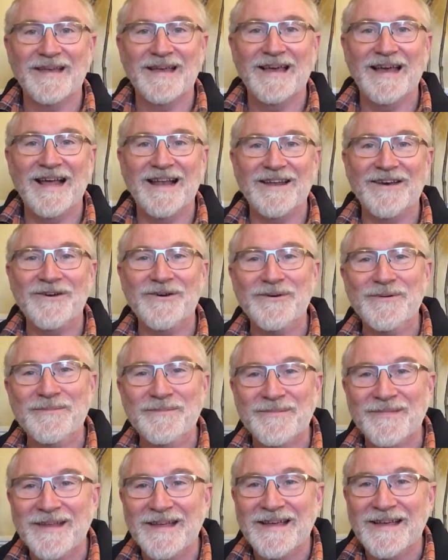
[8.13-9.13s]
Hello,
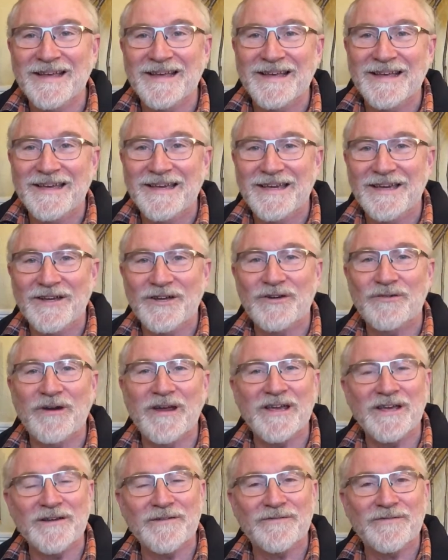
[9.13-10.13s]
Ian
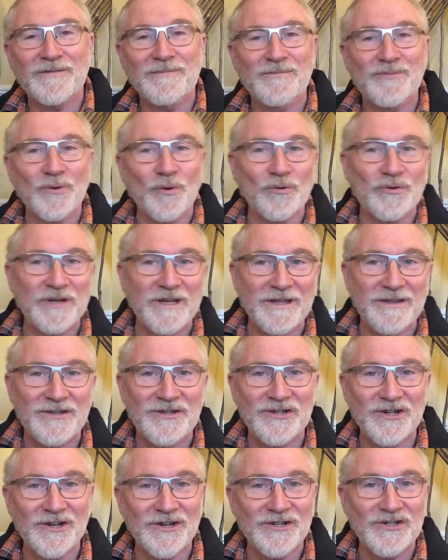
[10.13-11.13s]
Craigan from Broadheath
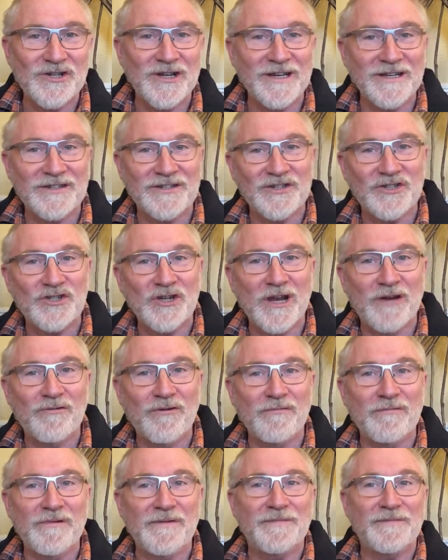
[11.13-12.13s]
Church here to share
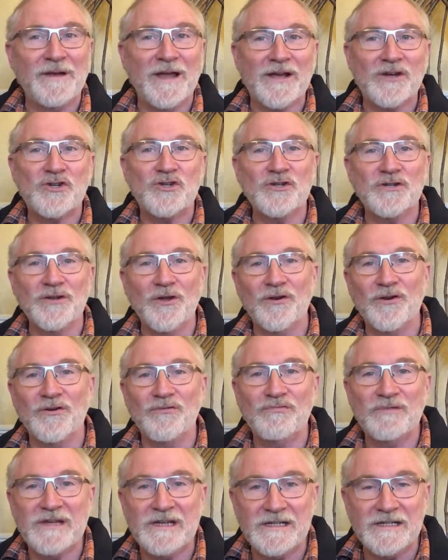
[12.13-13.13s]
a reflection on a
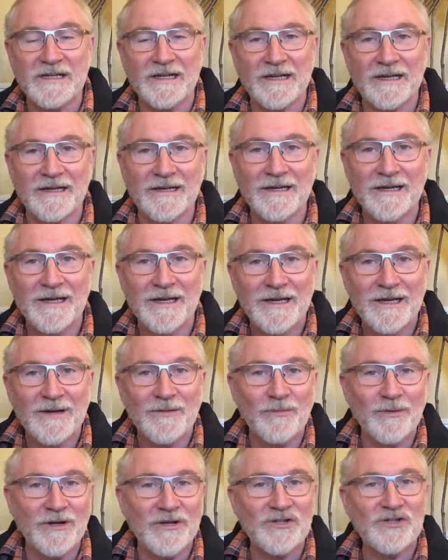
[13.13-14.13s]
reading
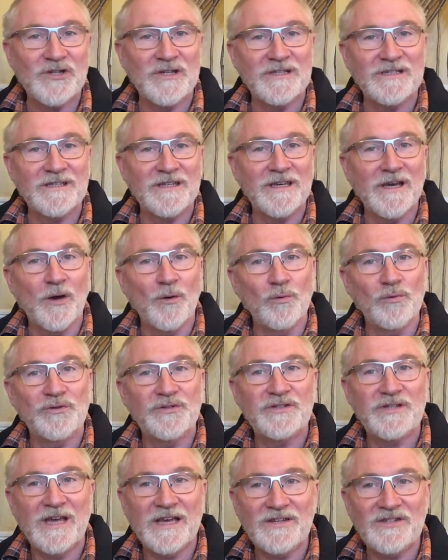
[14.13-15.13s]
which is the
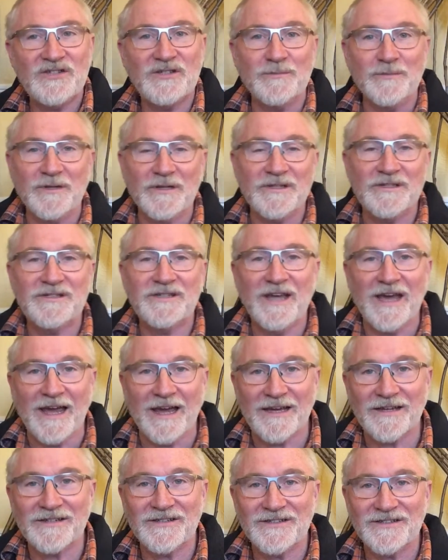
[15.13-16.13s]
Old Testament
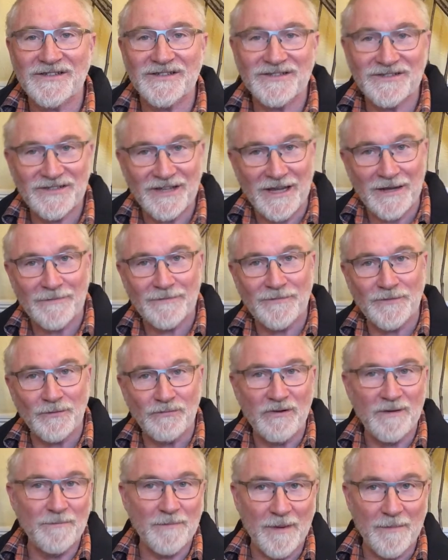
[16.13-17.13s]
text set for
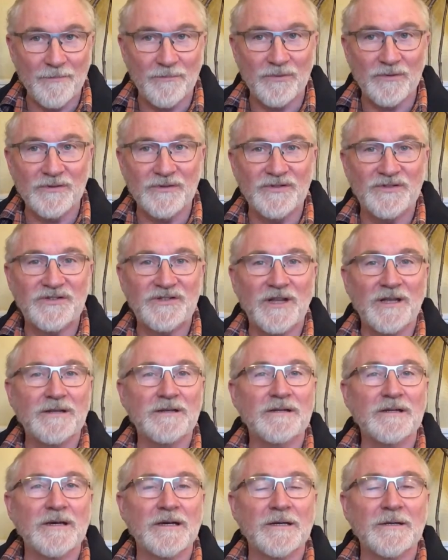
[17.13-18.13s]
Remembrance
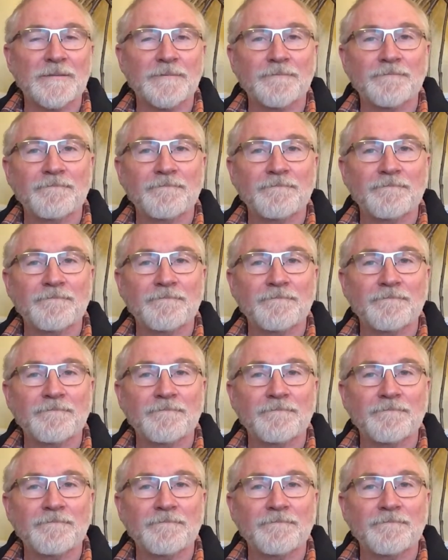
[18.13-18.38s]
Sunday.